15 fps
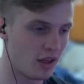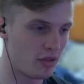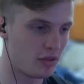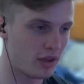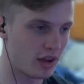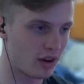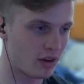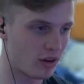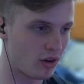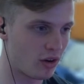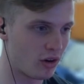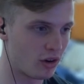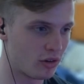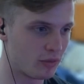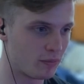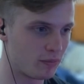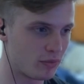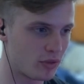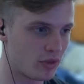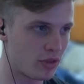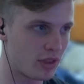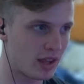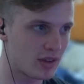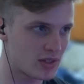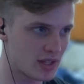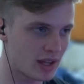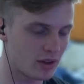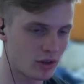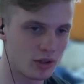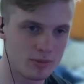there are things
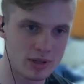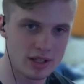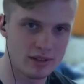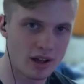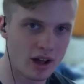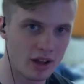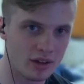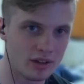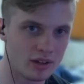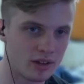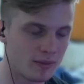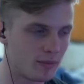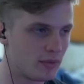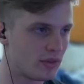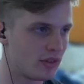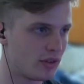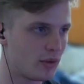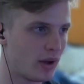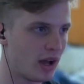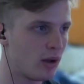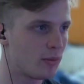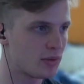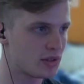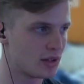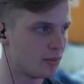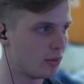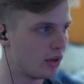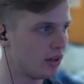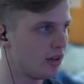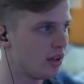that could be done to help
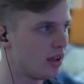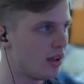someone,